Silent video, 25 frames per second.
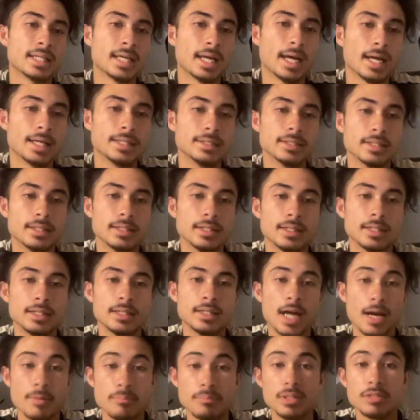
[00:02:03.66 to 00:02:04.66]
and
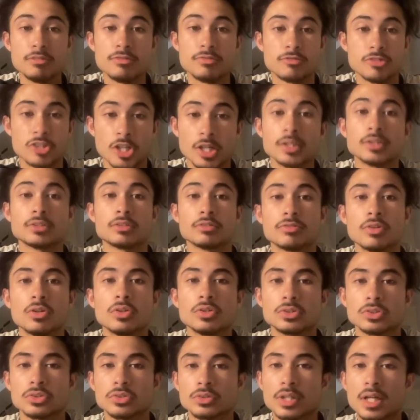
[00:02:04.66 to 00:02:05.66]
I've been trying to
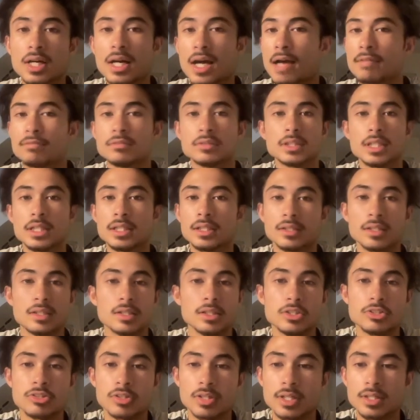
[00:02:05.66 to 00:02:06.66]
focus on that. I haven't taken
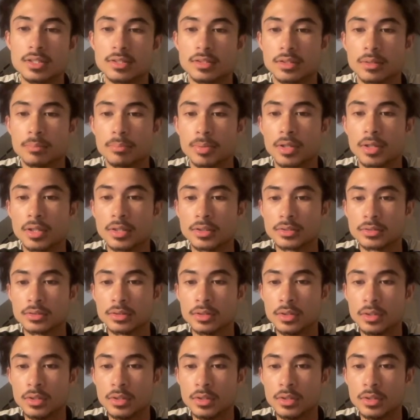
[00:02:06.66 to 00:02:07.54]
any trades in the past